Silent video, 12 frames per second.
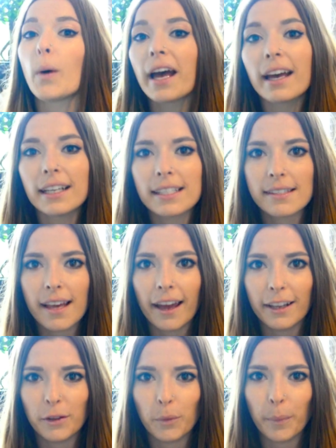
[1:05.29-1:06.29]
Why I
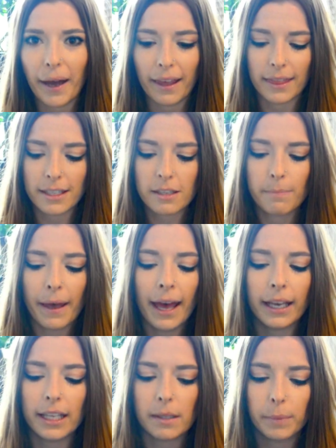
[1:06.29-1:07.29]
decided to buy this
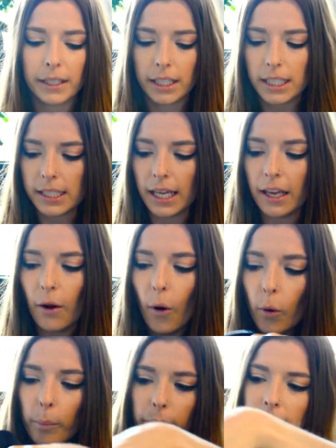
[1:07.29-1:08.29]
bag is because it
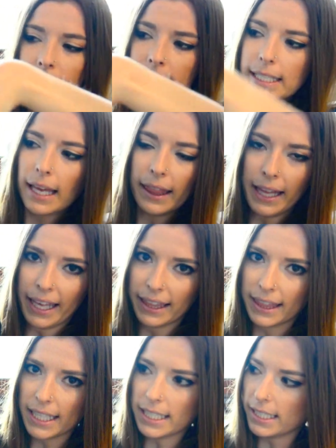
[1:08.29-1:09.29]
opens
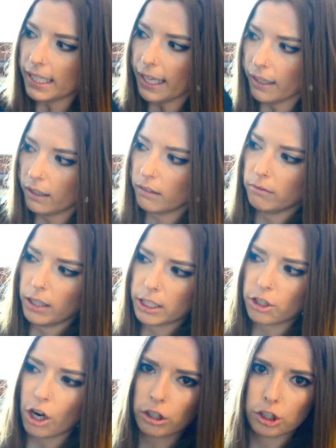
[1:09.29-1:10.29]
like this, like a
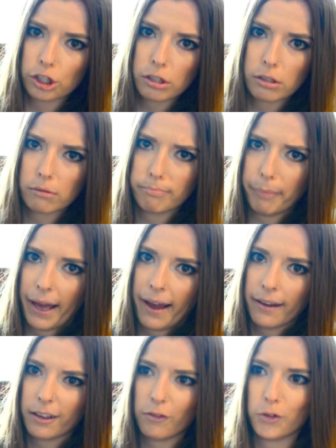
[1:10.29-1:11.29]
doctor's
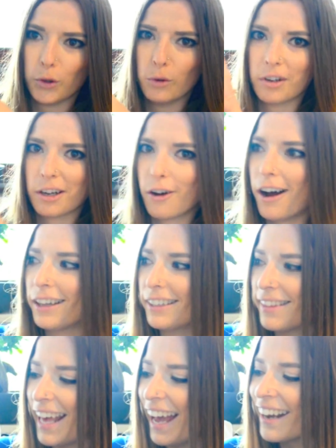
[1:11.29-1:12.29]
bag, if you can call
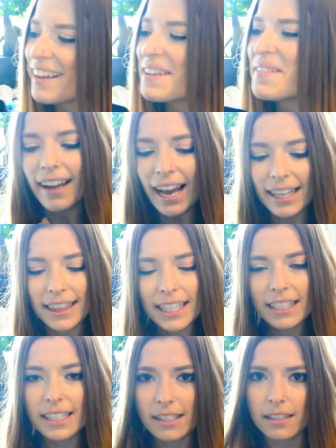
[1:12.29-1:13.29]
it that. I
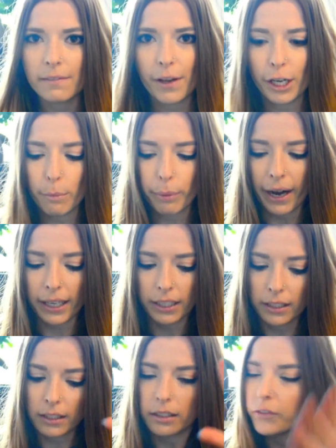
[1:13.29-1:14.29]
think this is very
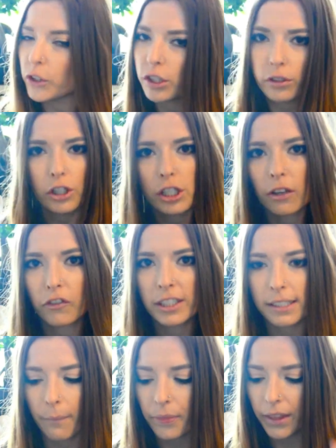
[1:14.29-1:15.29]
practical if you're searching for
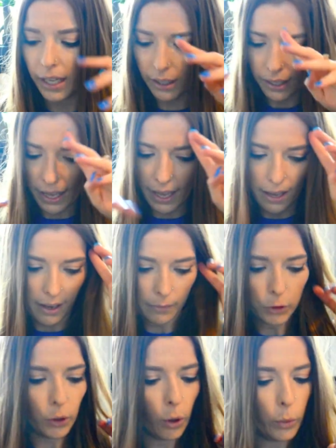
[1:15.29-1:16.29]
something
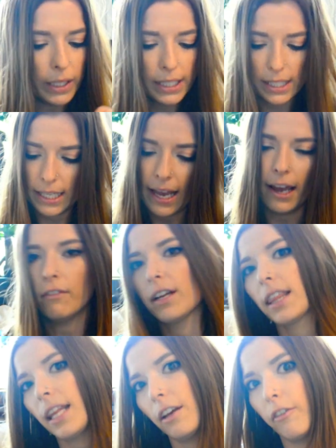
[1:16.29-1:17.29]
and you always see
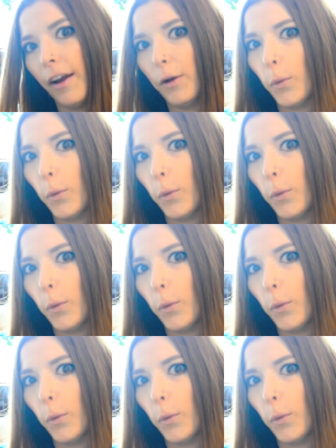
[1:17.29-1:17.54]
everything right